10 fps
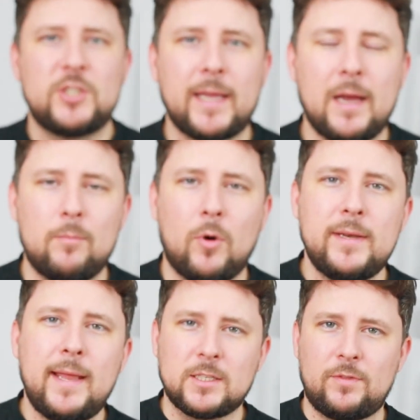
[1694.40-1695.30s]
Check out
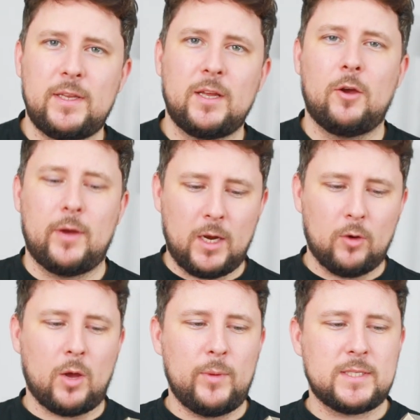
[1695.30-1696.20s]
my next video, and
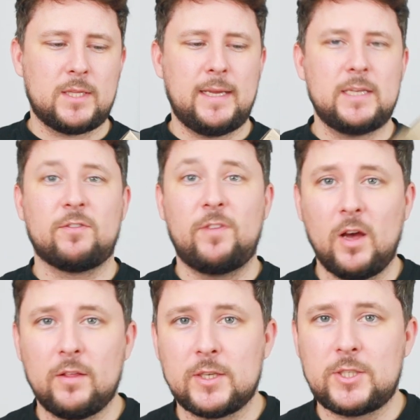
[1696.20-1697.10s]
I'll go into these
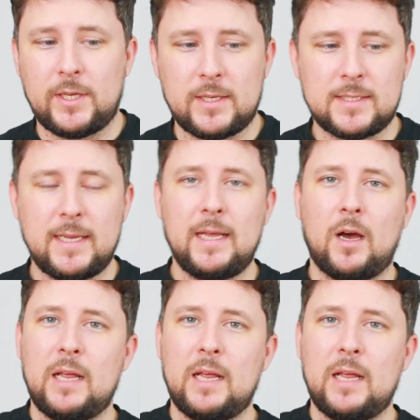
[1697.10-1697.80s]
further so you can see.